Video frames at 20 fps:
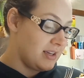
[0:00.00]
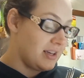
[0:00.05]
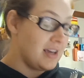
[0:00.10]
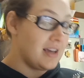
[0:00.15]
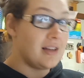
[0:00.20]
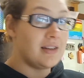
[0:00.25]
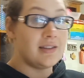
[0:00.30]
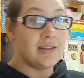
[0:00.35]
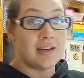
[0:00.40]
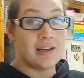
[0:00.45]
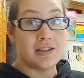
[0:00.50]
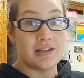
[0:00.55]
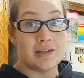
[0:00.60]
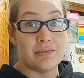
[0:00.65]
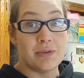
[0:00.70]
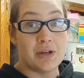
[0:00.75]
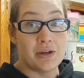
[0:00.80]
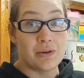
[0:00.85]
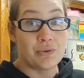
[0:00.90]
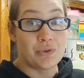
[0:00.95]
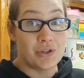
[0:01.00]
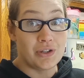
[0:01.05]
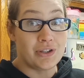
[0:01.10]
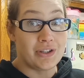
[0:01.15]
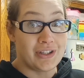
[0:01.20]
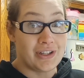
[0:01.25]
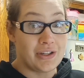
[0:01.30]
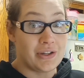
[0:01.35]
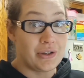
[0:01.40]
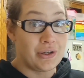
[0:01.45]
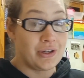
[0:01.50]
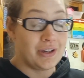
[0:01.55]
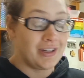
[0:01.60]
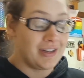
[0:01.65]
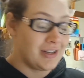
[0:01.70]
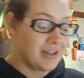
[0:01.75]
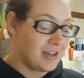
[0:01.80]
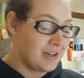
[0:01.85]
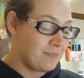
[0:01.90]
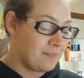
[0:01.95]
It does smell really
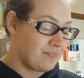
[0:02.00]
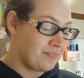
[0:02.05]
good,